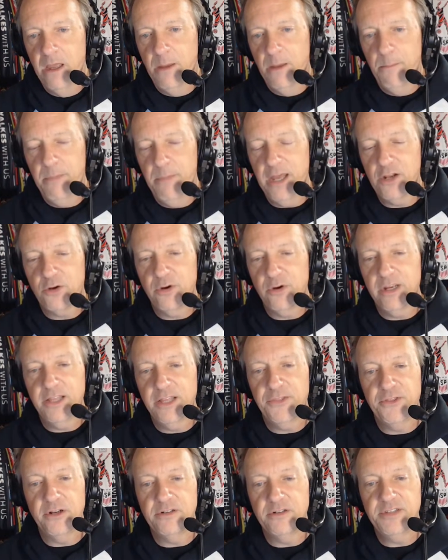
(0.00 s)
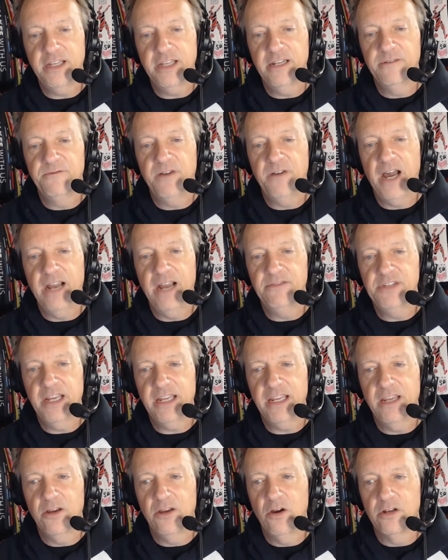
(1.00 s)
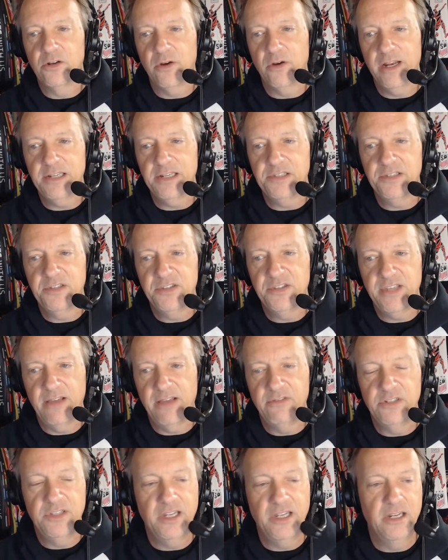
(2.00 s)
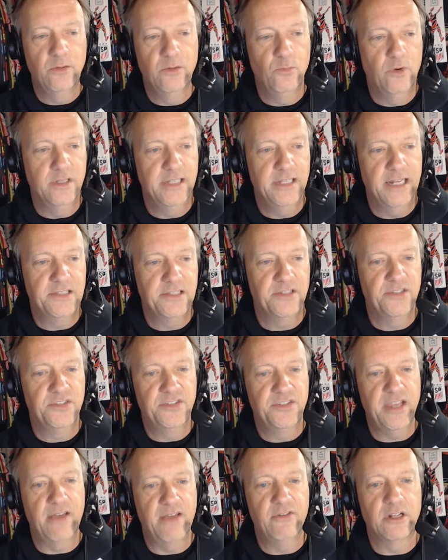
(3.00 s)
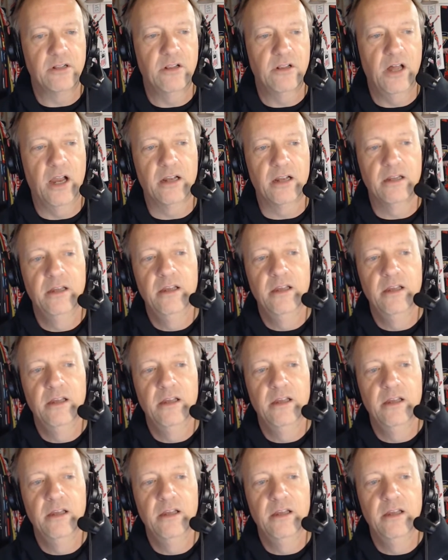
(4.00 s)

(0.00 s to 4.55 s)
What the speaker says: Meadow Creek at 13-5, taking on Grayson, 17-1. That's at 7 o'clock.